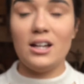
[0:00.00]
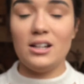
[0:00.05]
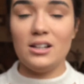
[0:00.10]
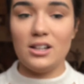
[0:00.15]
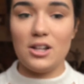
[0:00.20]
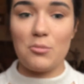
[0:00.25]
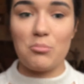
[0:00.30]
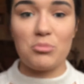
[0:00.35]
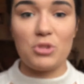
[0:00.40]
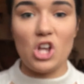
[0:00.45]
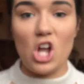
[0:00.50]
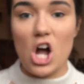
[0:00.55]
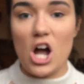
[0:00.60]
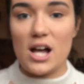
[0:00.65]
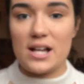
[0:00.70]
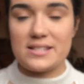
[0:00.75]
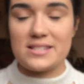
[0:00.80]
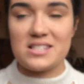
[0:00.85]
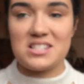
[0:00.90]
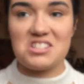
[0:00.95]
lip
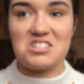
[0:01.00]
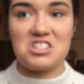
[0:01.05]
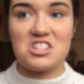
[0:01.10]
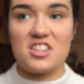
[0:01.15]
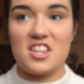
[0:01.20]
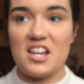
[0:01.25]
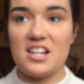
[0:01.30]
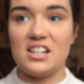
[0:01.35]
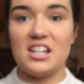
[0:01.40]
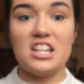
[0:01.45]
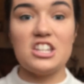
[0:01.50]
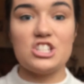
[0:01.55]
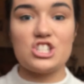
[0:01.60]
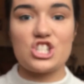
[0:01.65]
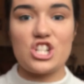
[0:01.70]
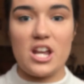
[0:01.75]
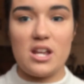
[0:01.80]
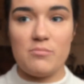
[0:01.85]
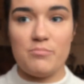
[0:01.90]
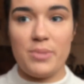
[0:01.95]
gloss thing in the
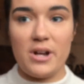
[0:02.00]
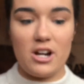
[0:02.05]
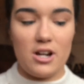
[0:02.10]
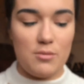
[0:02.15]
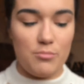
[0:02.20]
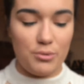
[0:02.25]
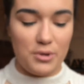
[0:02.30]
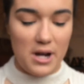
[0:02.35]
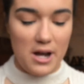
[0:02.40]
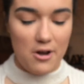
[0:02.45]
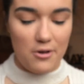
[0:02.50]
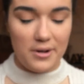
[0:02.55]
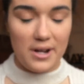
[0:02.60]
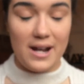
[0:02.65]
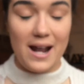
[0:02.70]
shade Berry Brown,